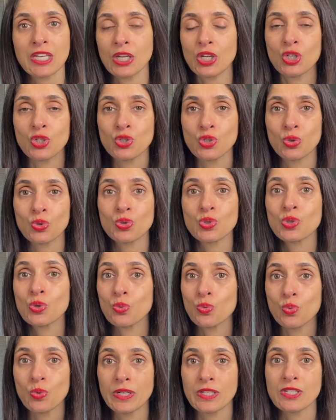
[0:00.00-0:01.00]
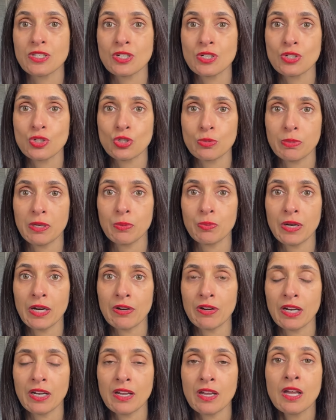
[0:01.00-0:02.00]
that you don't want to be
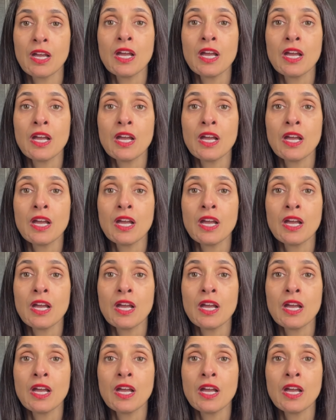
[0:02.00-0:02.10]
wearing.